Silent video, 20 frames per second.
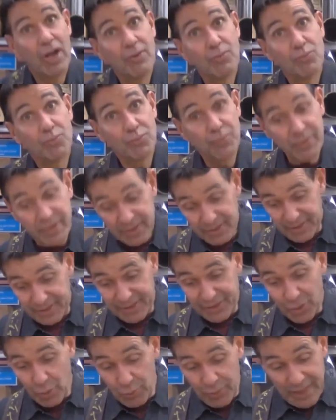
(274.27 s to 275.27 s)
I
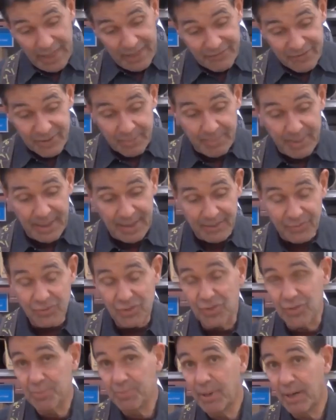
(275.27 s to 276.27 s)
really don't have to paint
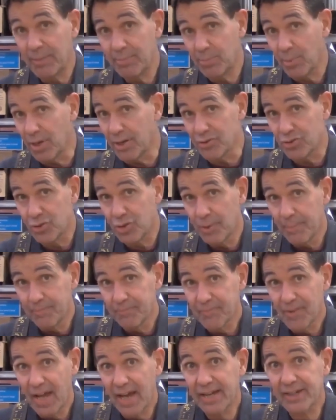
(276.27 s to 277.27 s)
this pipe wrench.
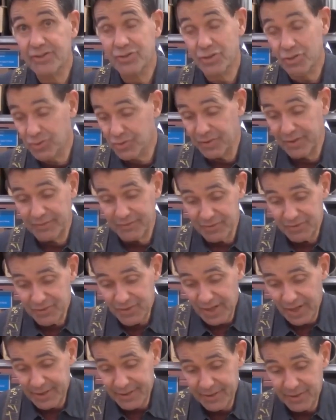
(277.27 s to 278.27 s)
I could just leave
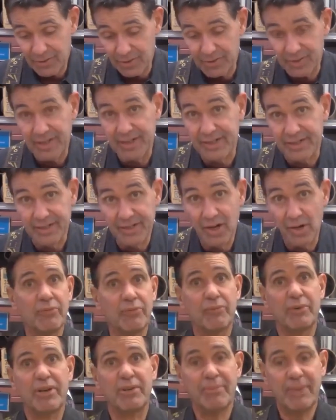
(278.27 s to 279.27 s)
this on here and let it
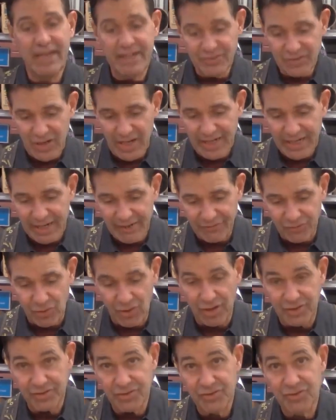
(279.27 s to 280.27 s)
We may take,
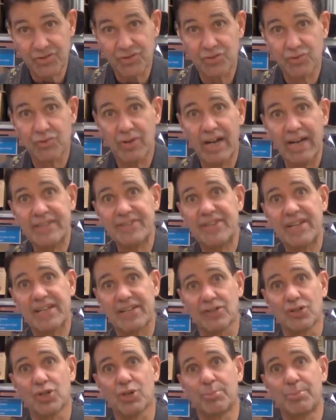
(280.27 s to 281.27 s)
after all this is dry,
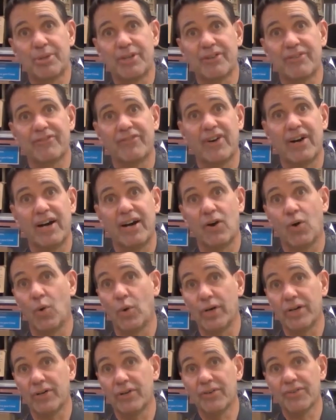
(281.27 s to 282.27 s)
take a little bit of uh,
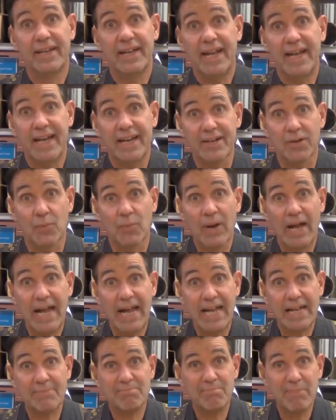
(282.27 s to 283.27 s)
oil and a
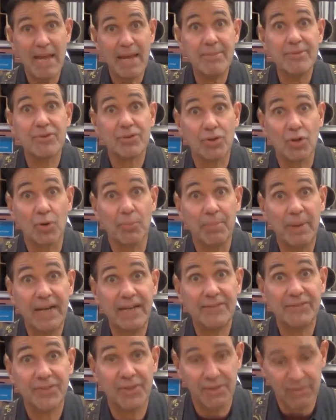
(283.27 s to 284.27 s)
rag, maybe a little
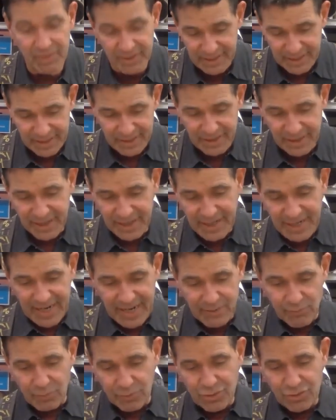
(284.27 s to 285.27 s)
paint thinner in it,
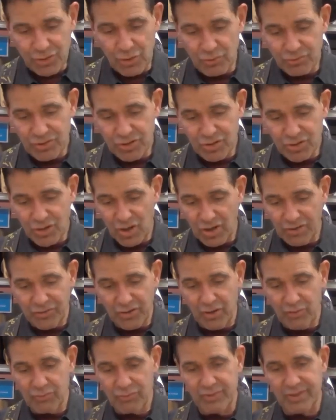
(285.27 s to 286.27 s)
and we'll soak this all
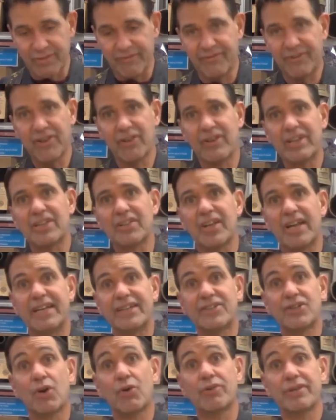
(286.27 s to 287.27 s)
down with a very
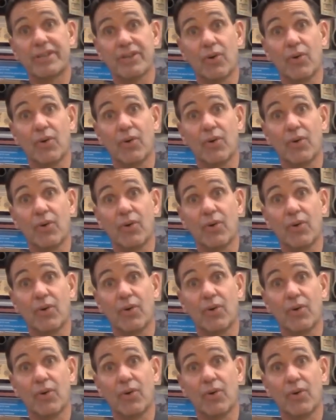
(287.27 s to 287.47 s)
light coating